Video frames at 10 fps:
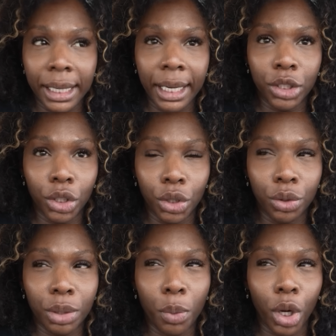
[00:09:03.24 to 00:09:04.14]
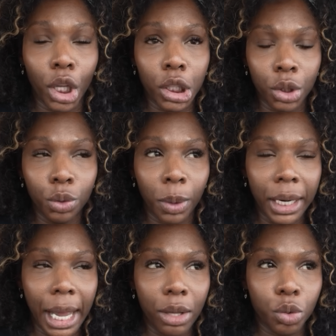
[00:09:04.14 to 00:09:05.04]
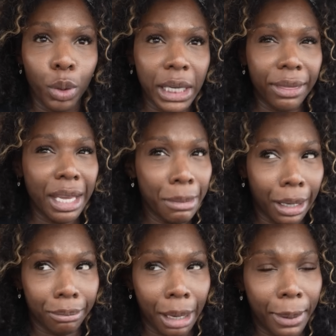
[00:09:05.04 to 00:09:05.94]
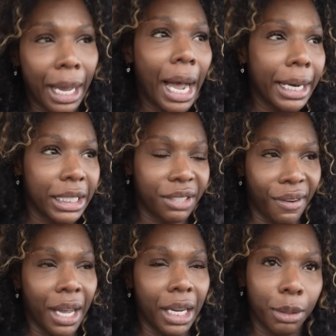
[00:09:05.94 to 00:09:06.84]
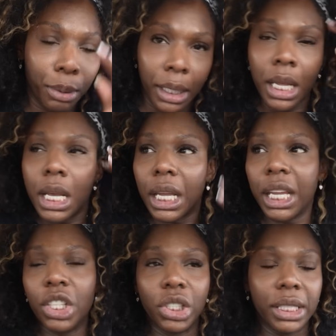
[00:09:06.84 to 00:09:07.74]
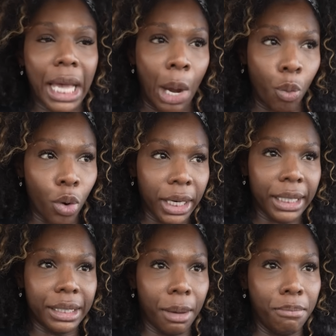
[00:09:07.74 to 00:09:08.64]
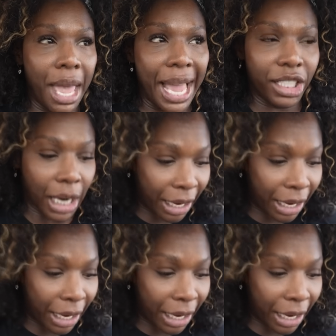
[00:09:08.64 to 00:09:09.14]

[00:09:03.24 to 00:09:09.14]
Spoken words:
stand to do some more glute workouts, which I think my behind is fine, but it's just I want it to match.